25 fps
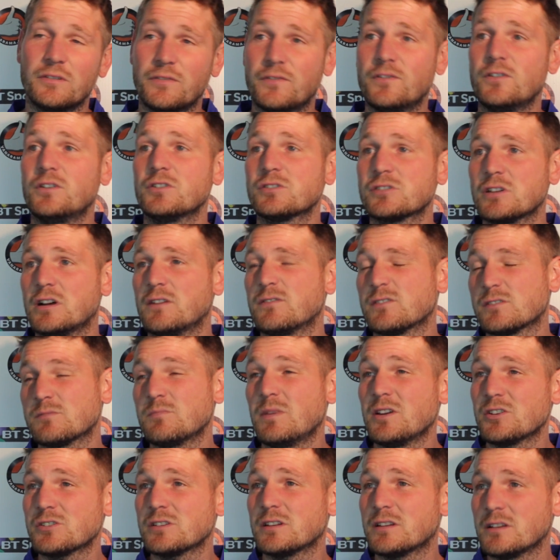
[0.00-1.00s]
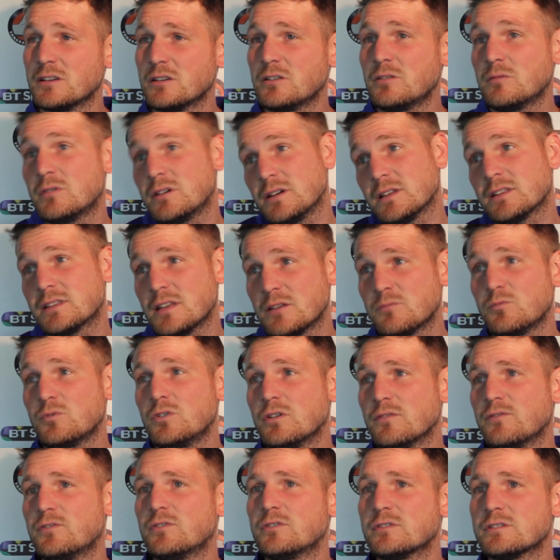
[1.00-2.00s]
in the first half especially, that, you know what, it did
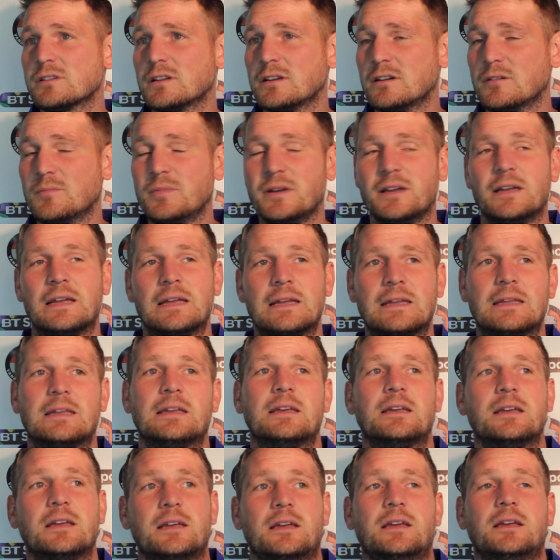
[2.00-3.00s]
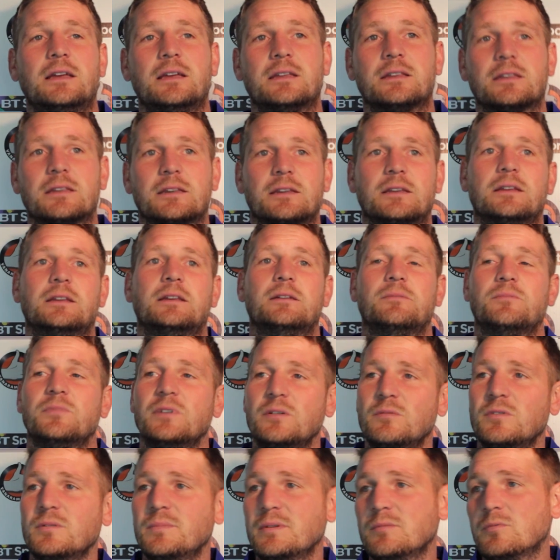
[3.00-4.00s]
work for us a little bit, and
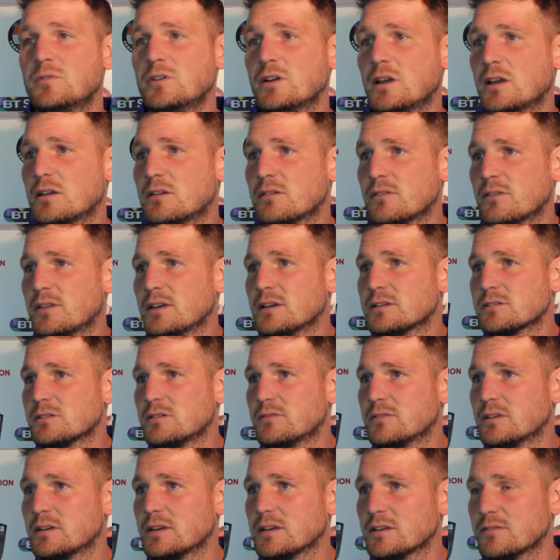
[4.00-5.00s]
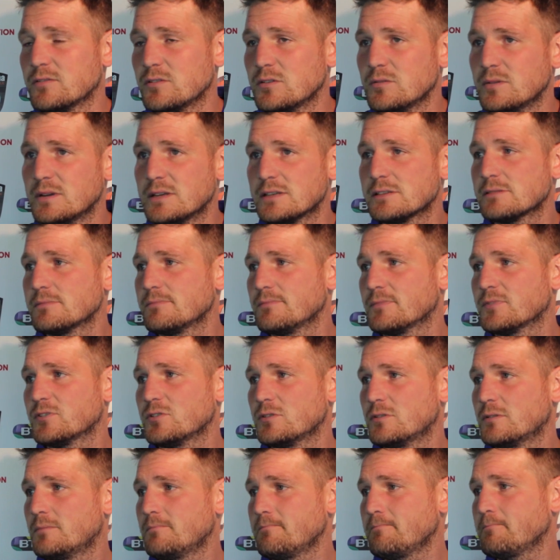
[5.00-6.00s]
we will be working on things over the next few weeks,
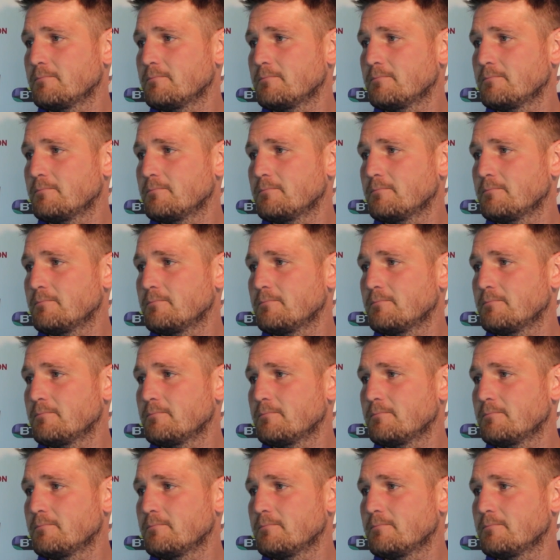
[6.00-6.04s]
sure.